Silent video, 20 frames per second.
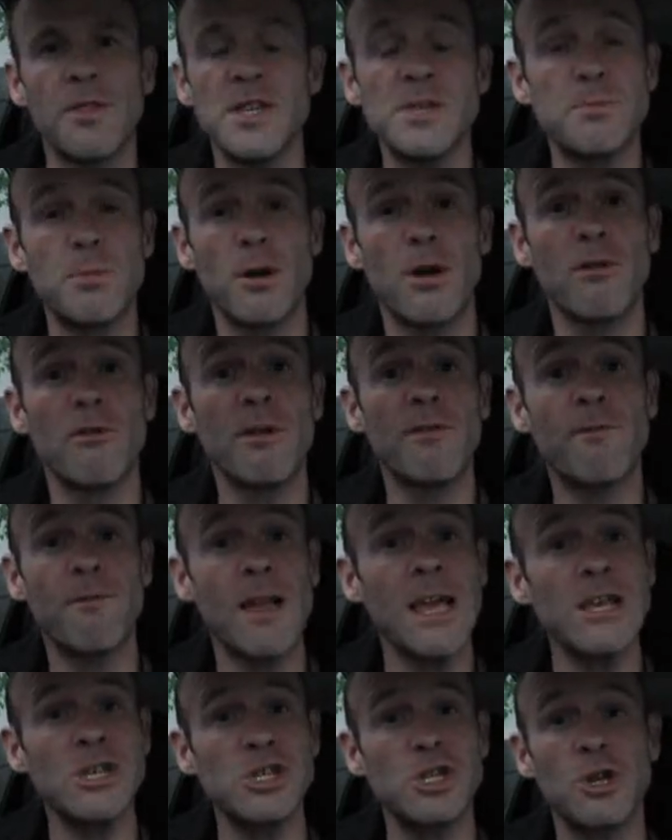is but a
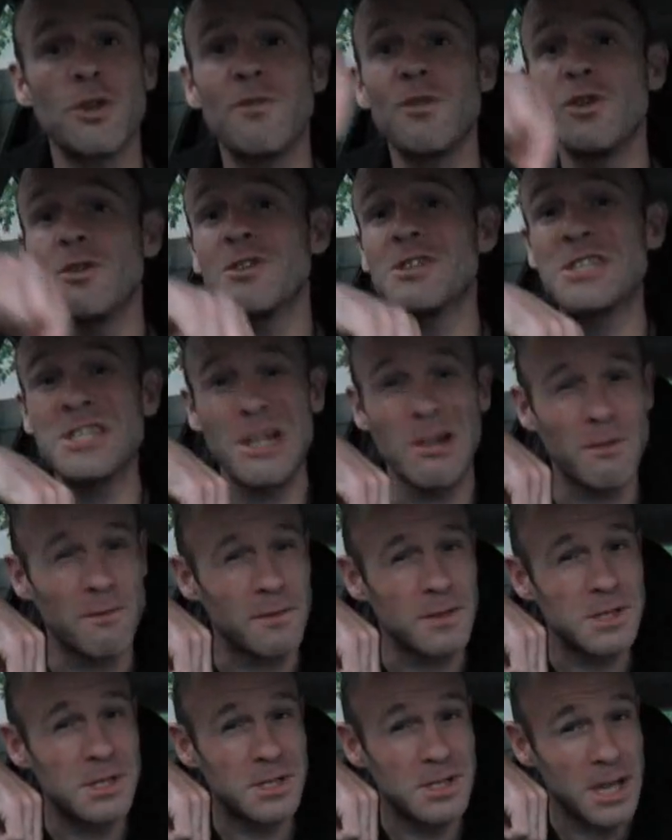reflection of your
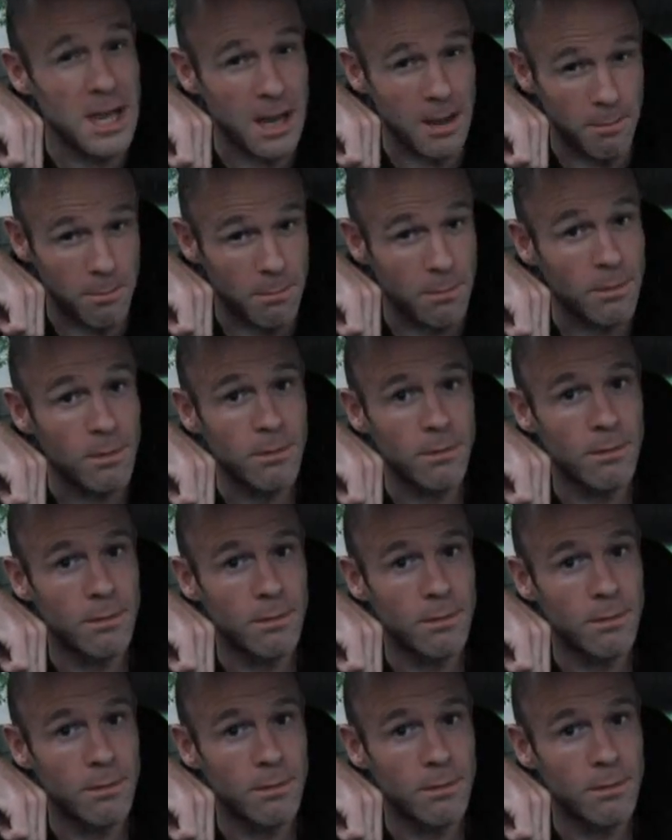self-esteem.